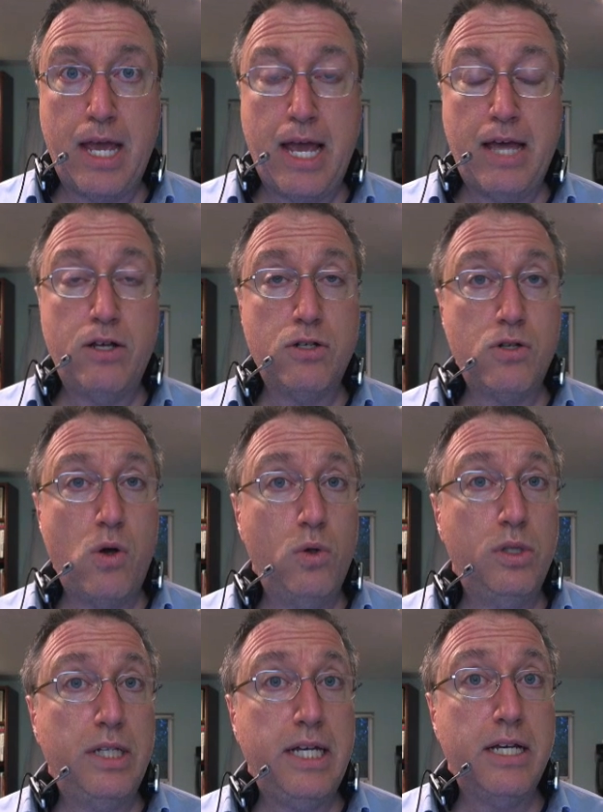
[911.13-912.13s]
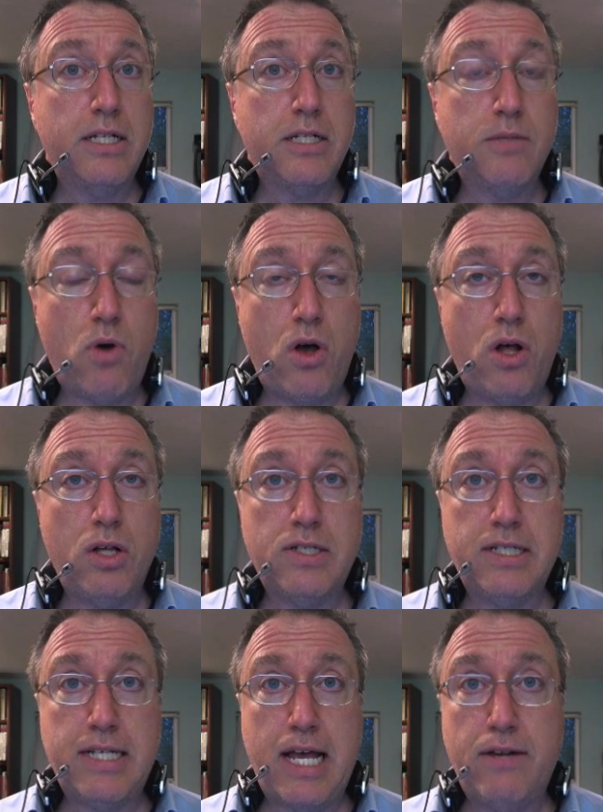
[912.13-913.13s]
There's only a small
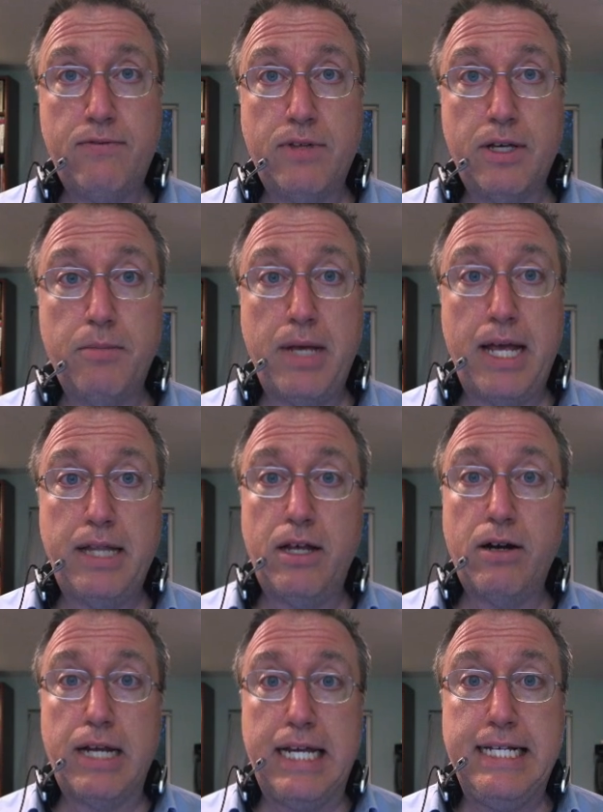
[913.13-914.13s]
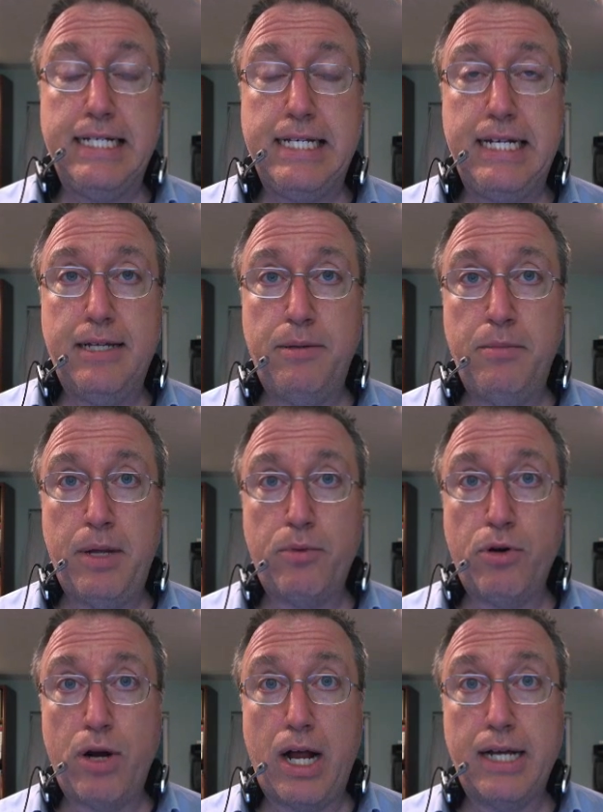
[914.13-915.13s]
set of them, and they're easy to
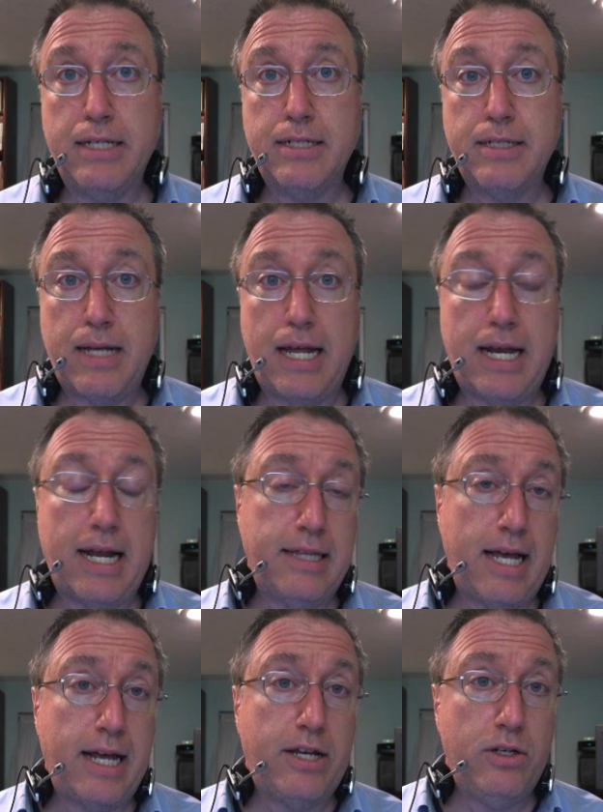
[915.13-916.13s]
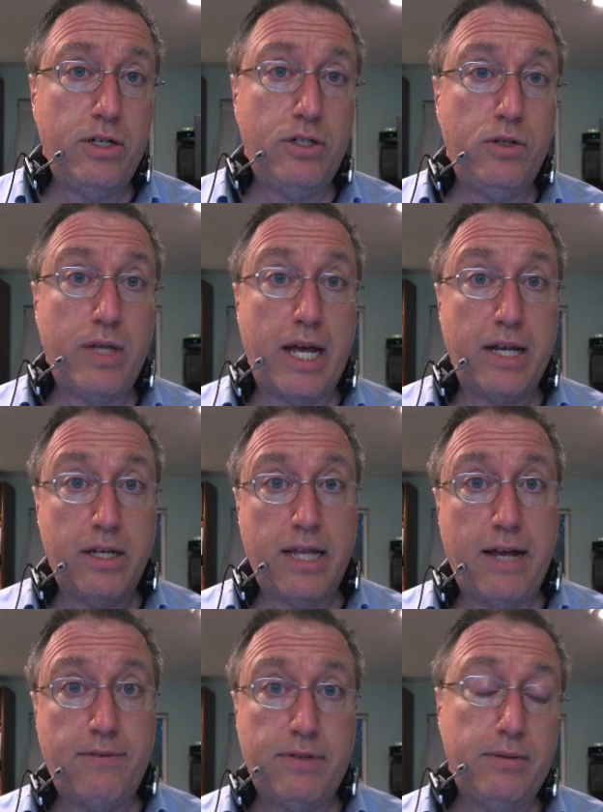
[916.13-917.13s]
memorize, and I'd like you to do that. You'll
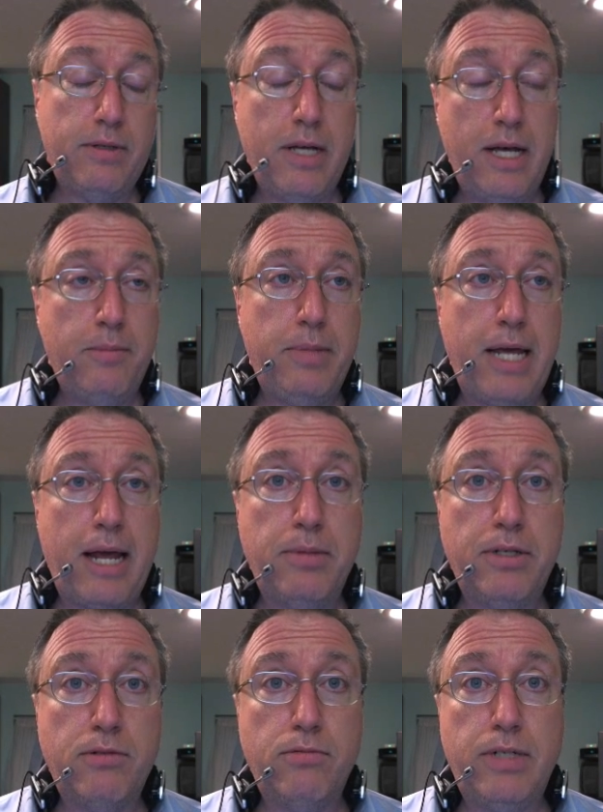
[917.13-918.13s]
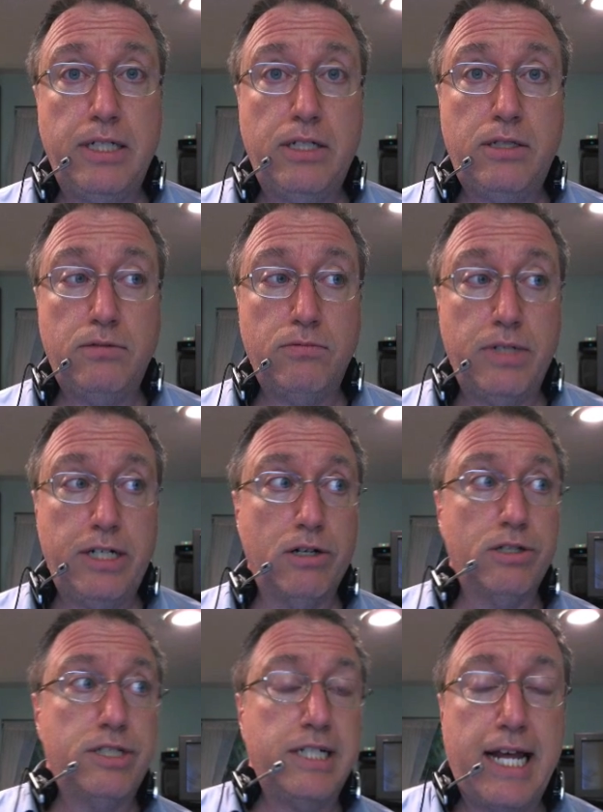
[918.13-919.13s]
have to be able to
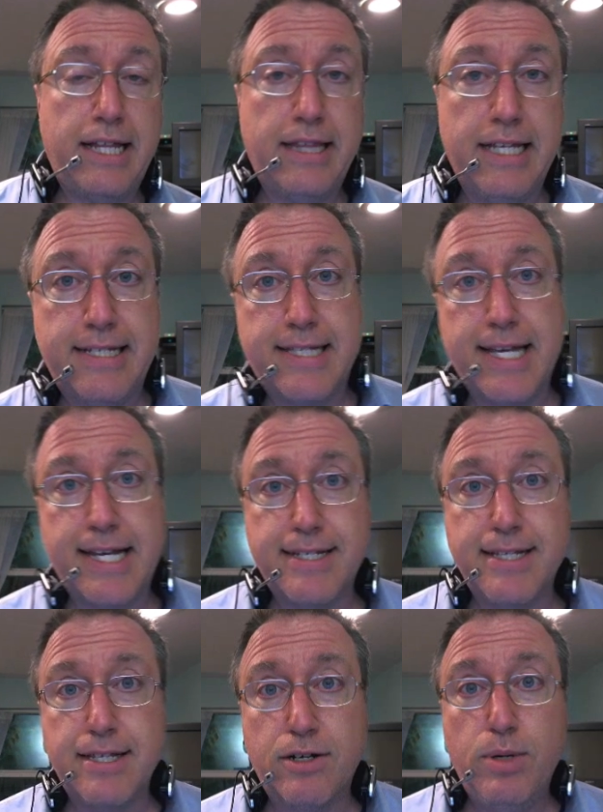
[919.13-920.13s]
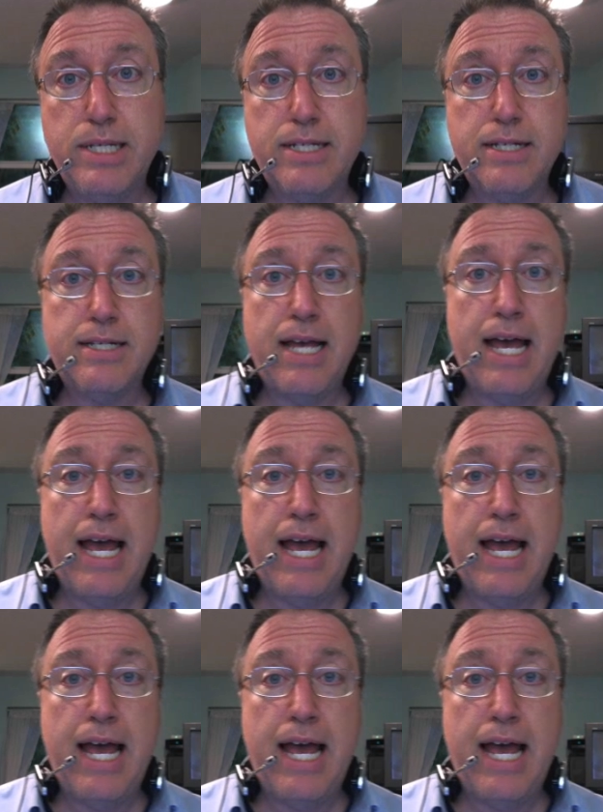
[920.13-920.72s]
regurgitate these things in the quizzes,